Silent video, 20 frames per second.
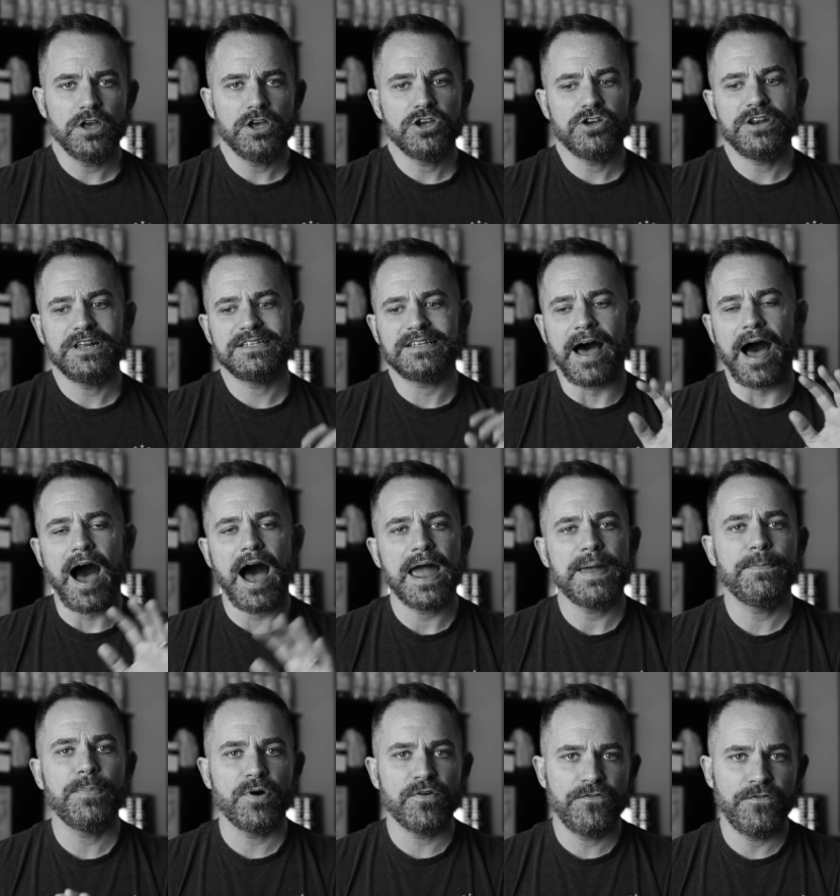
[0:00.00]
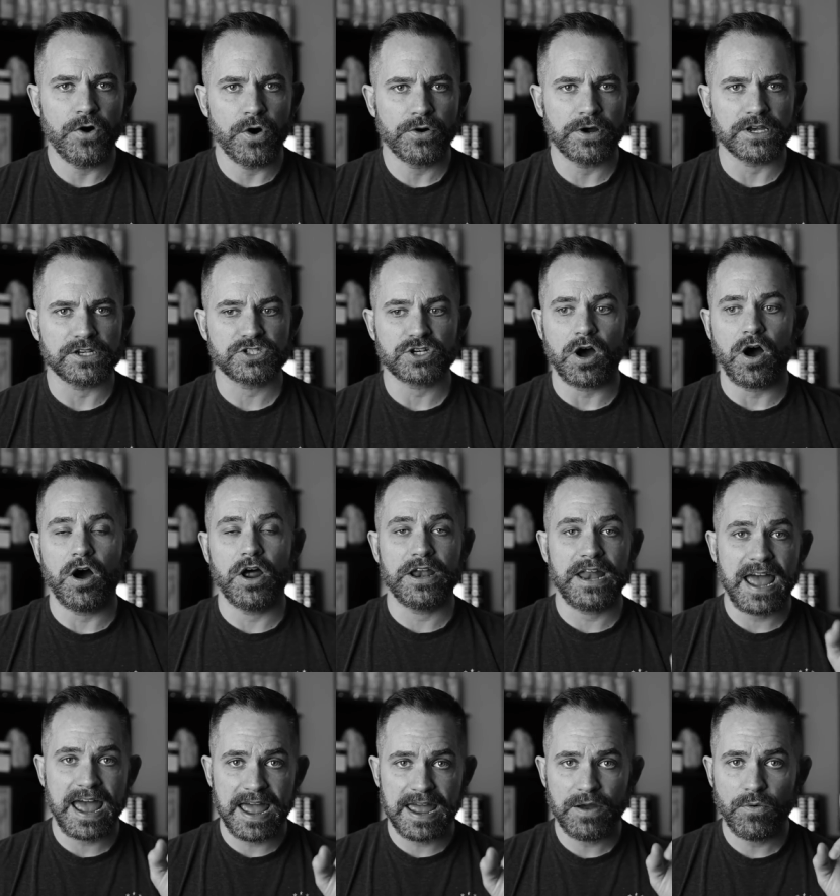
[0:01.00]
you need to hyper-focus
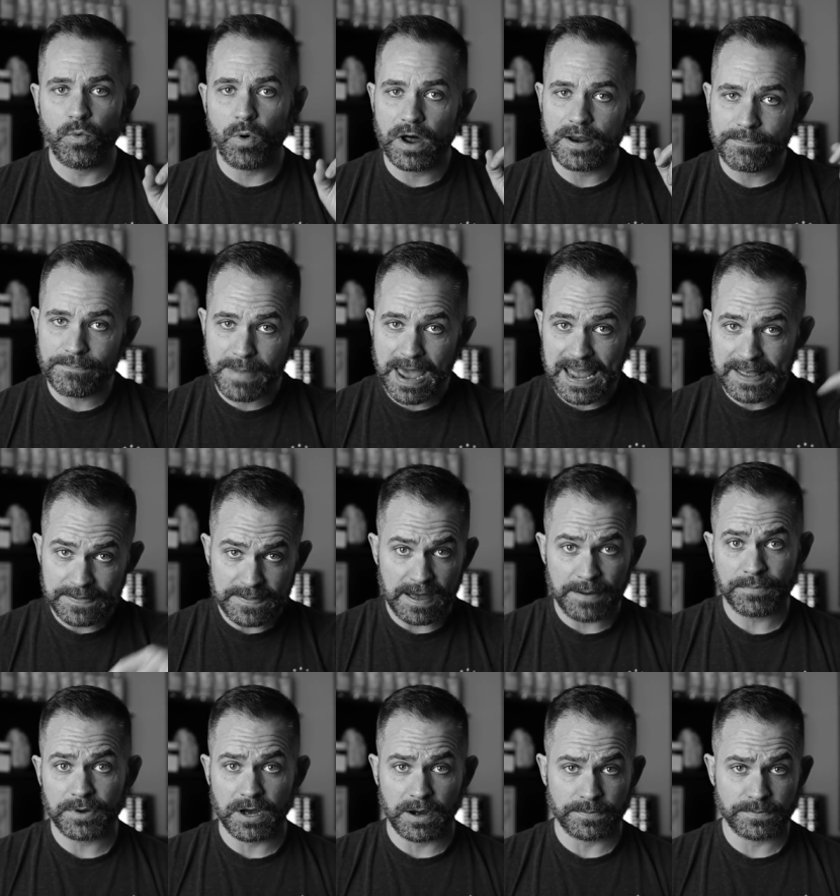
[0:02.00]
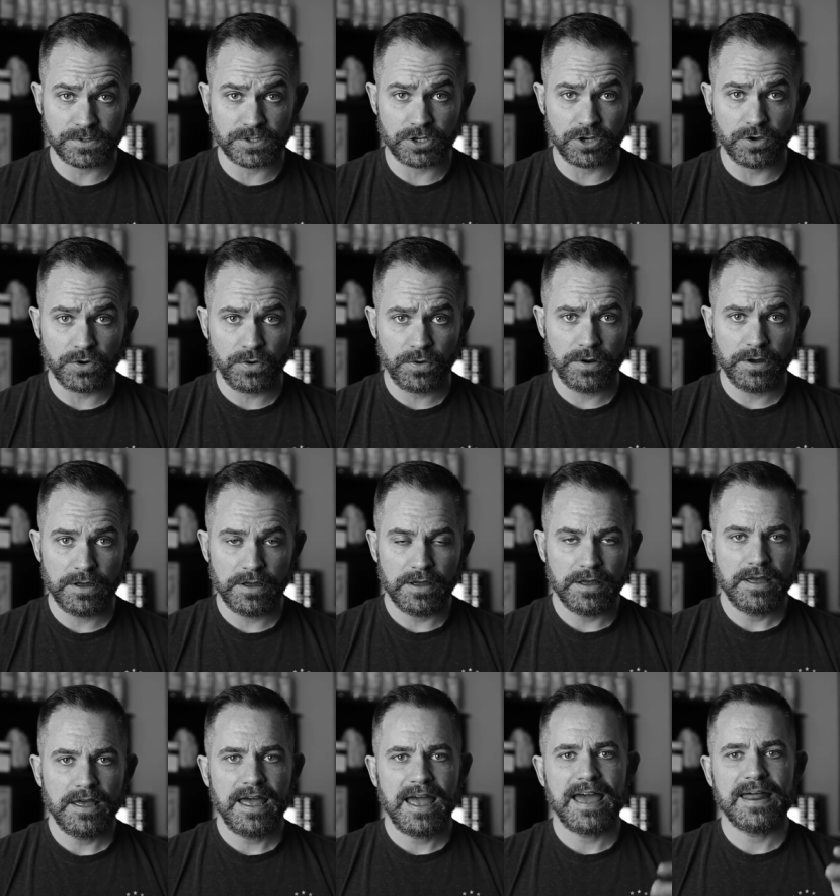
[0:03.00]
on A, what made them come to you,
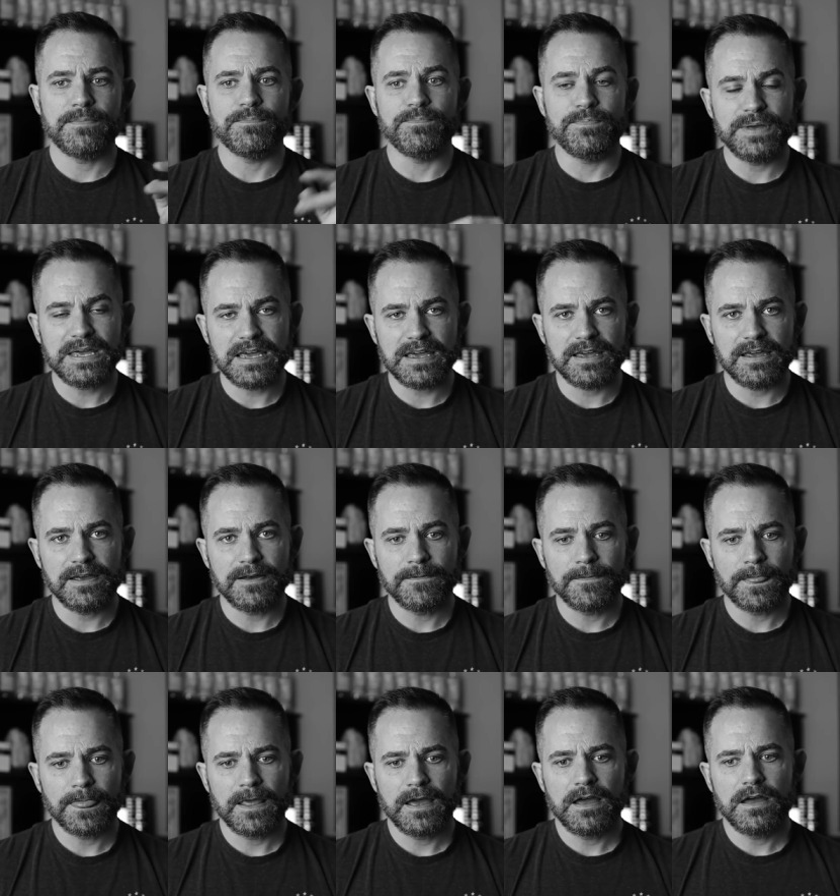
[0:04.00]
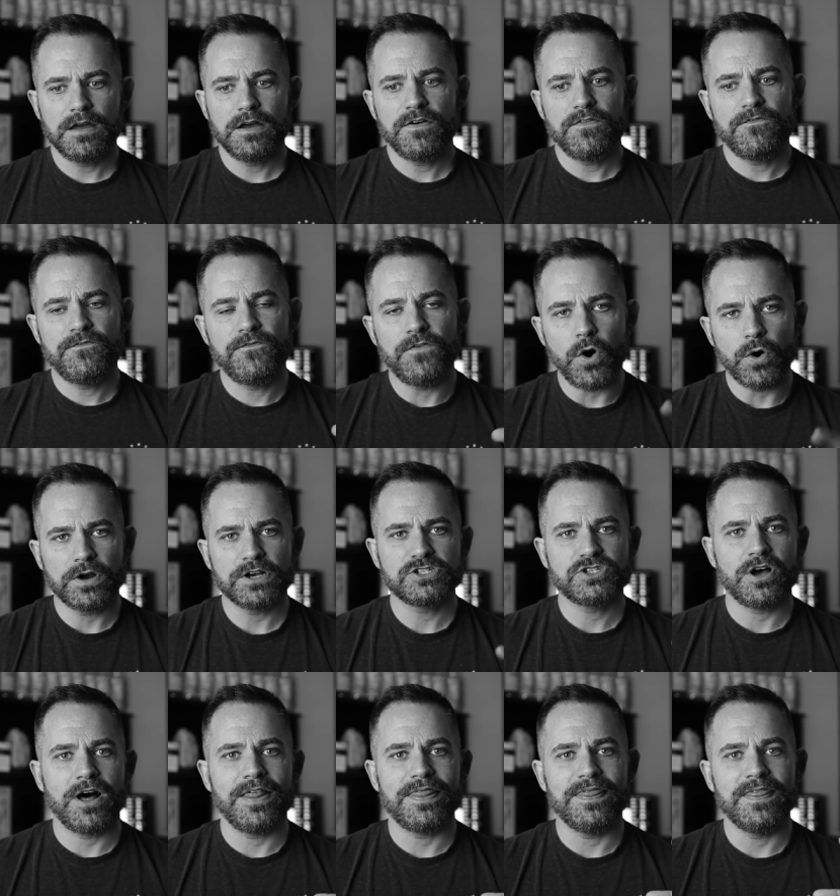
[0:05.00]
and B,
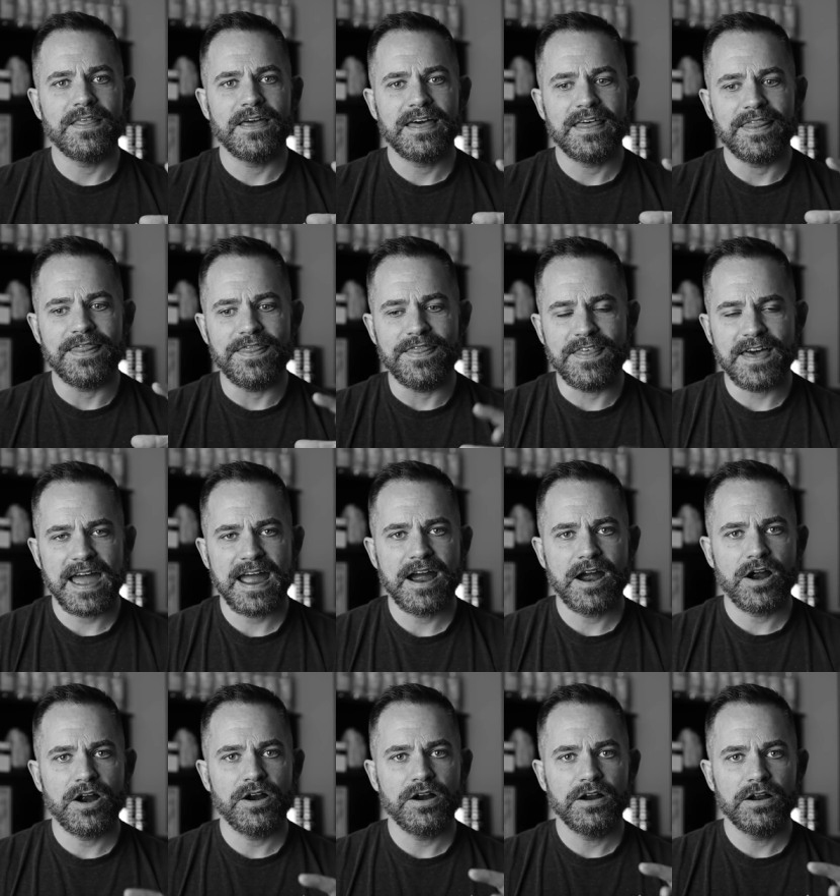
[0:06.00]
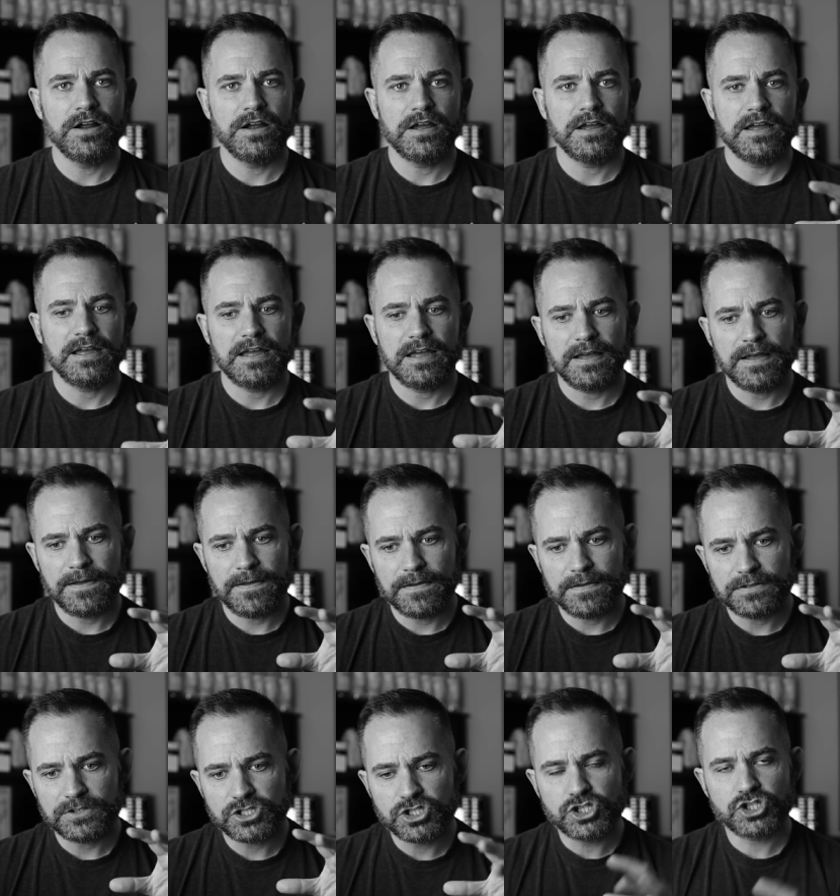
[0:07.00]
focus on their
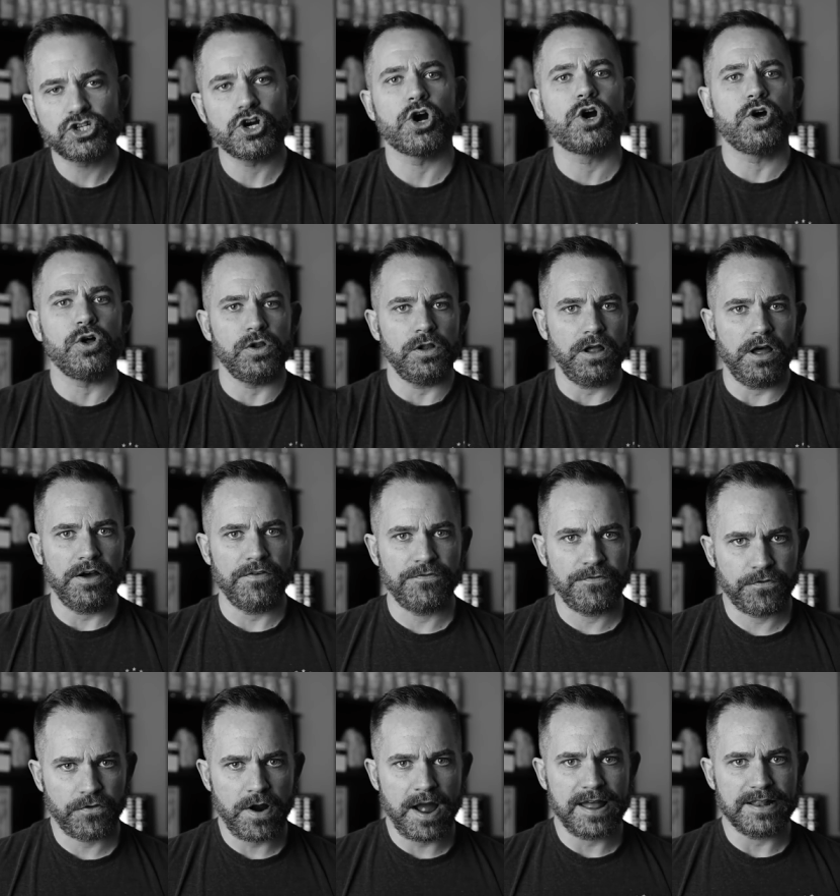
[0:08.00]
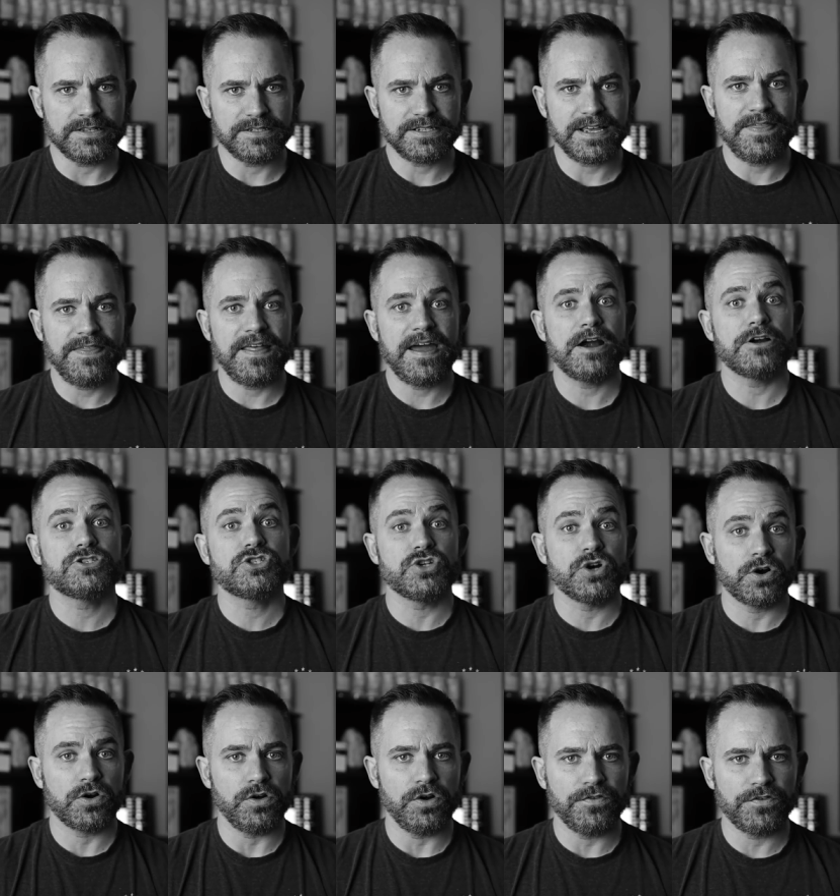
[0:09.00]
circle of friends and their
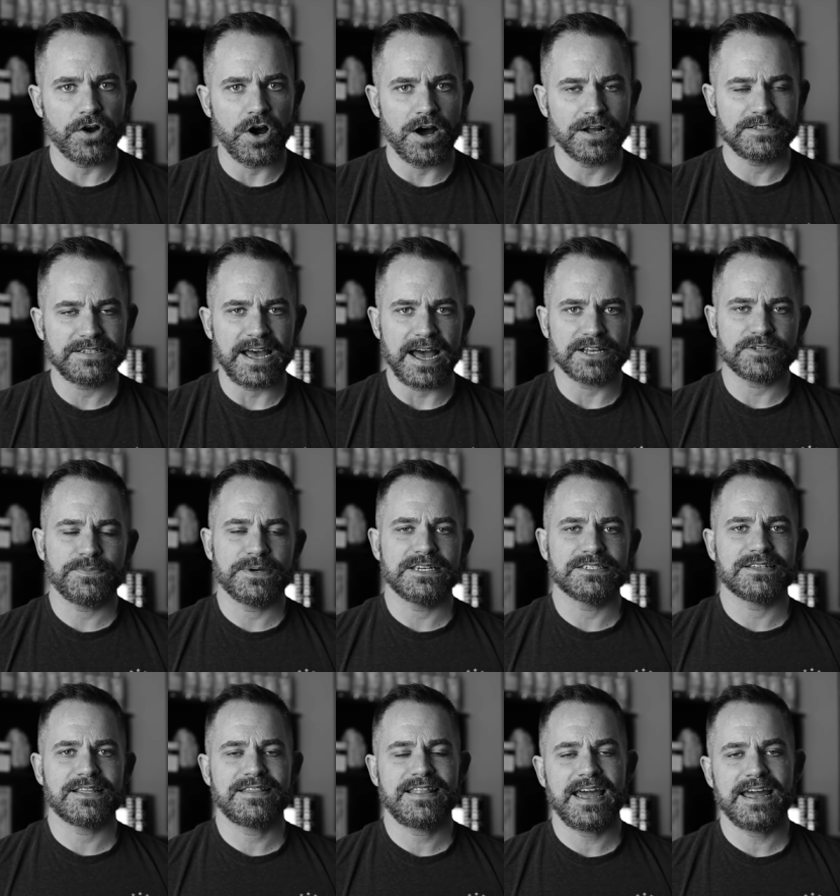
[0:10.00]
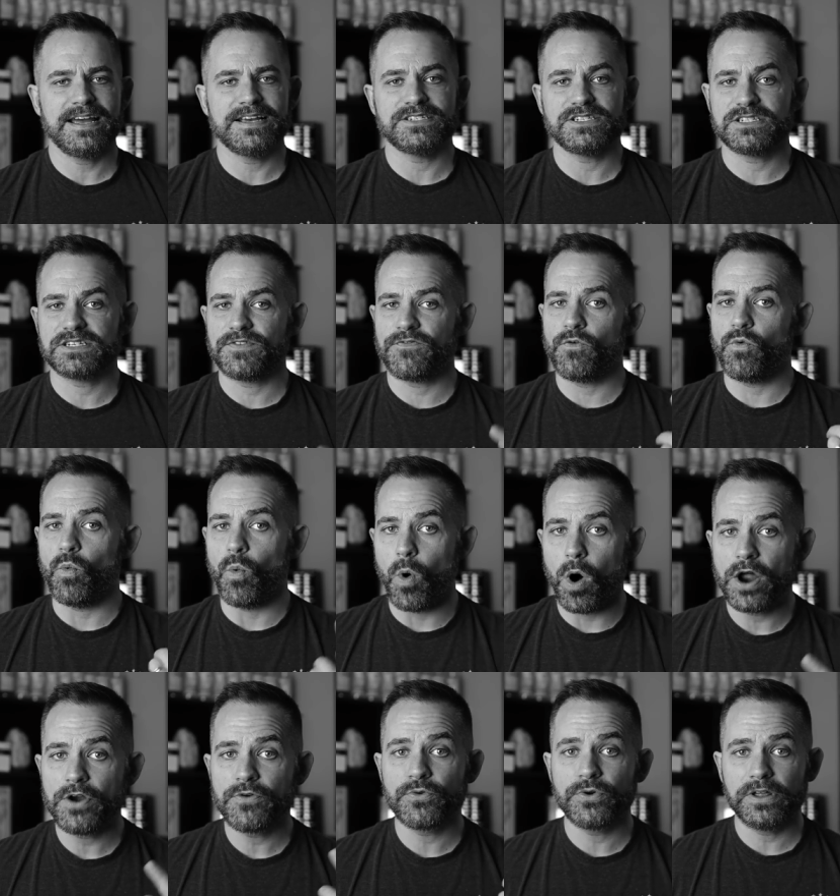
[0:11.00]
circle of contacts. Because the thing is if
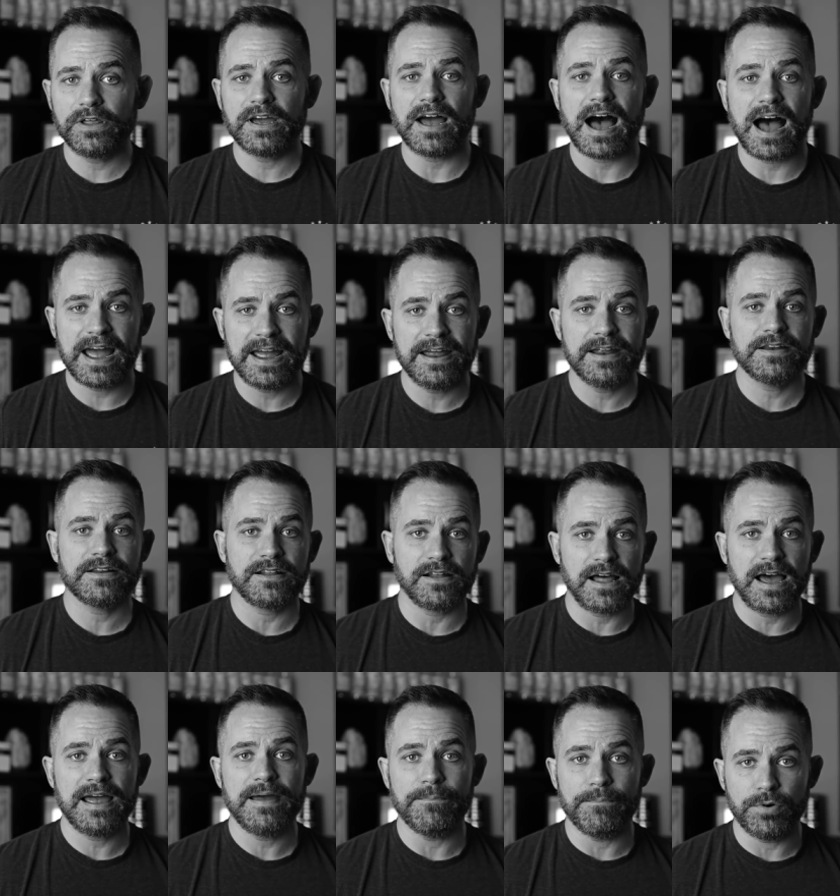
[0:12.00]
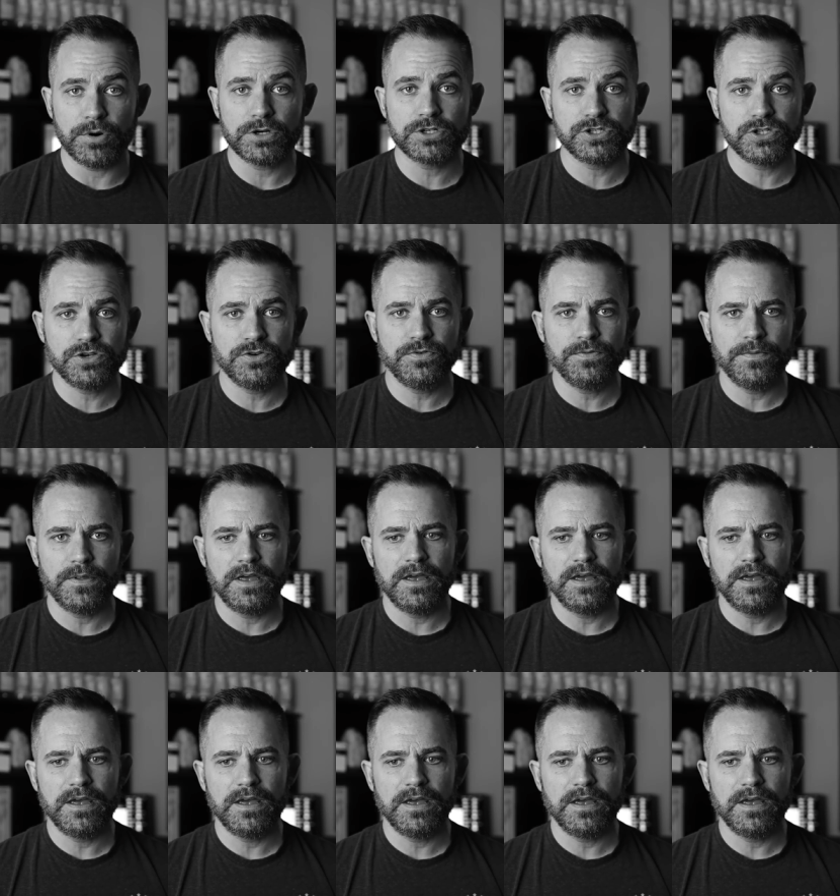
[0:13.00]
one really high-end client books you,